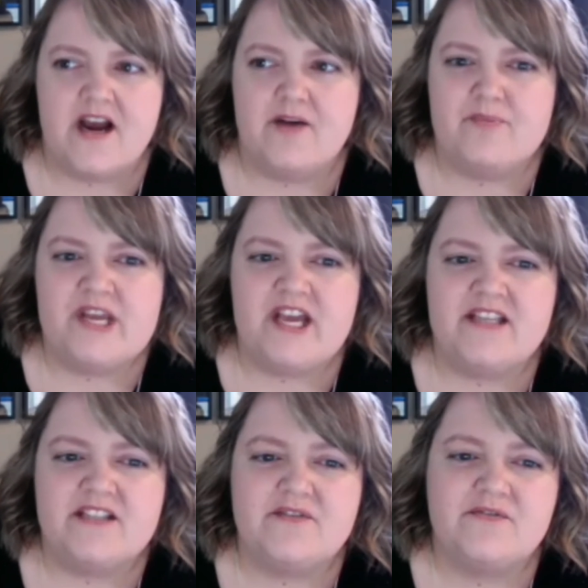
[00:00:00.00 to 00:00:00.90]

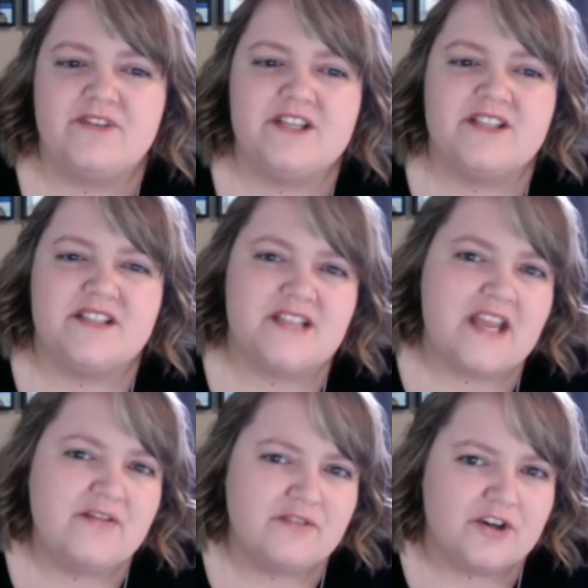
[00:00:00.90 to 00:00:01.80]
because it feels
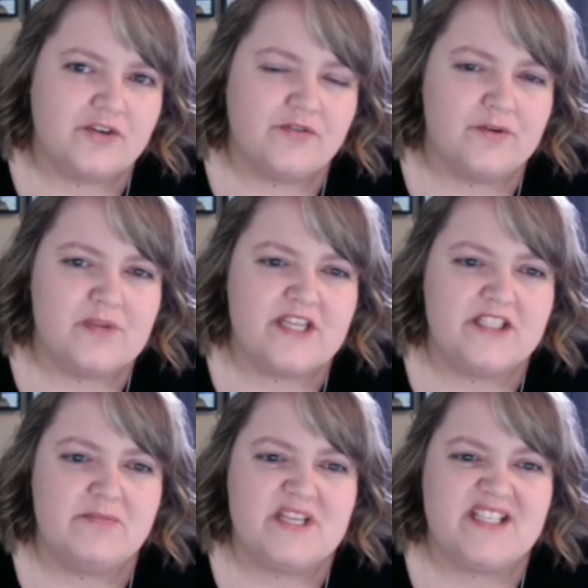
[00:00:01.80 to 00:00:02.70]
safer for me
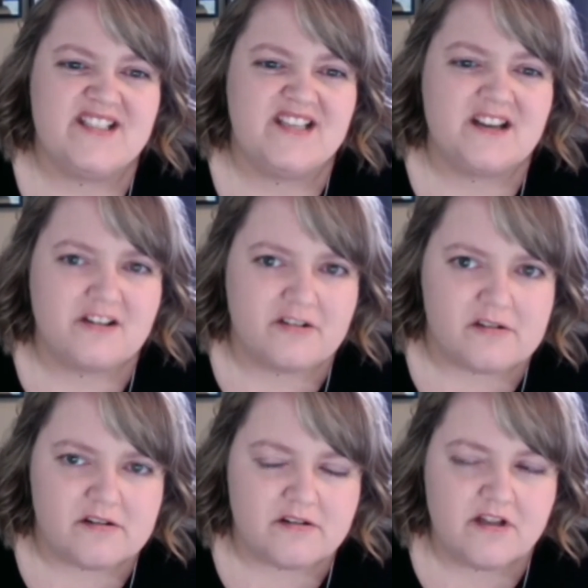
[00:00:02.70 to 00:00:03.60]
to be
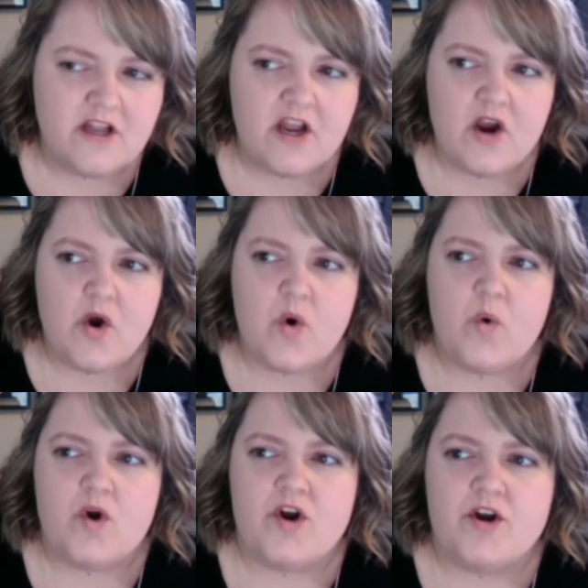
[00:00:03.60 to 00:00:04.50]
cynical
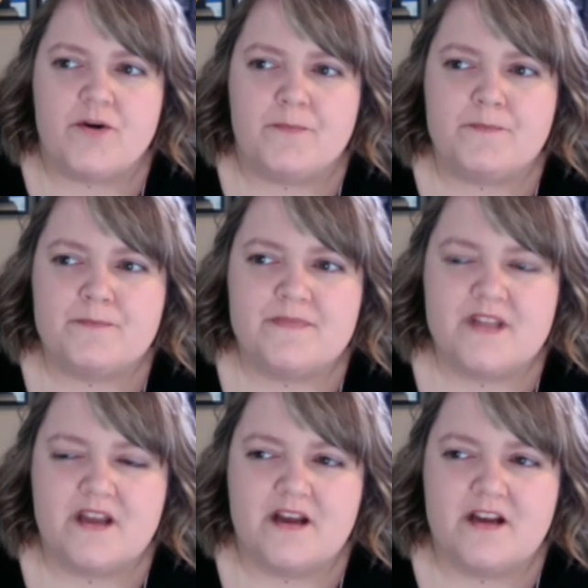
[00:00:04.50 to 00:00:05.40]
or
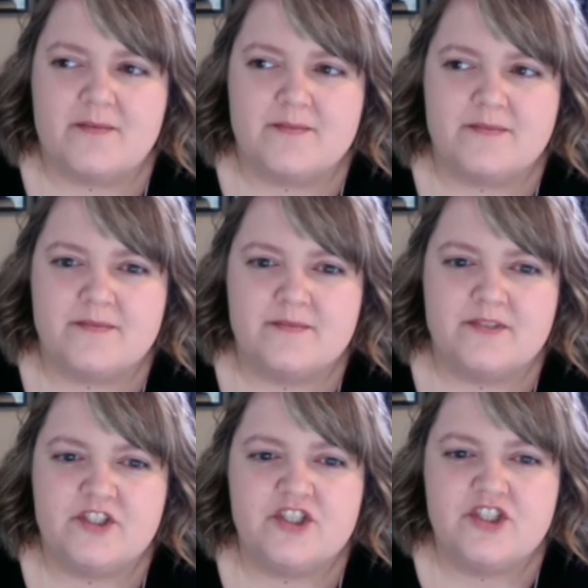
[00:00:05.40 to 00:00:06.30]
um,
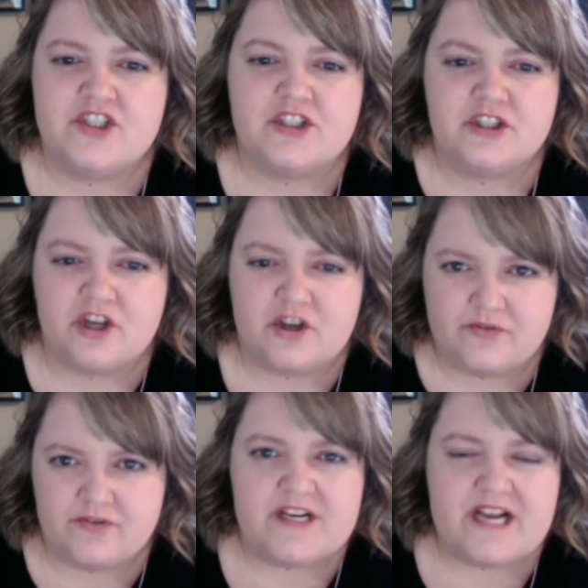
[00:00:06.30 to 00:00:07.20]
to just look
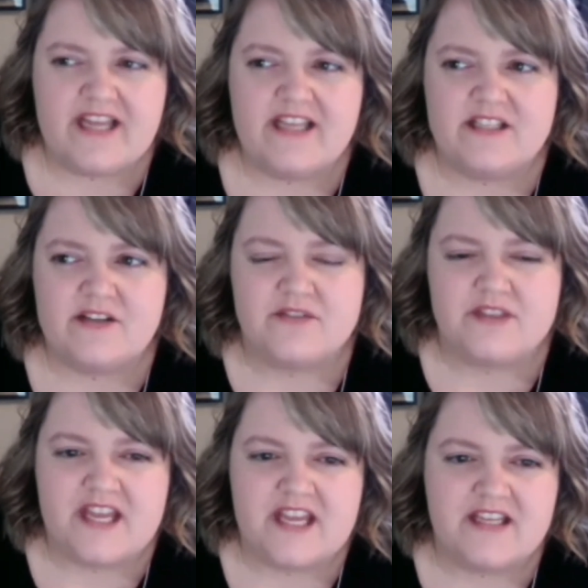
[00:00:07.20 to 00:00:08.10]
for negative
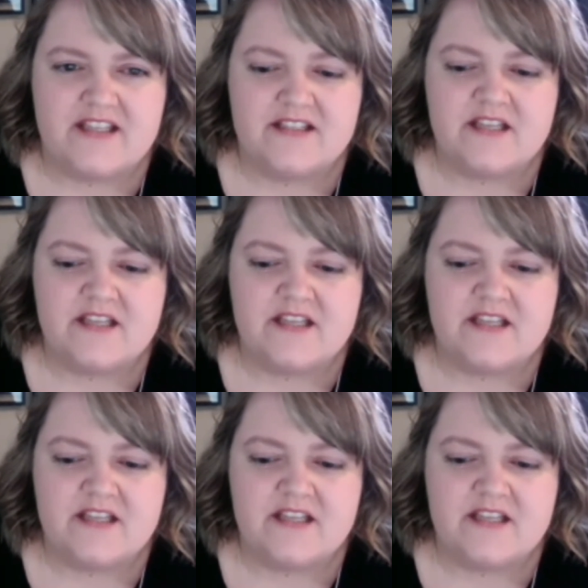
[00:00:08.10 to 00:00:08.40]
things.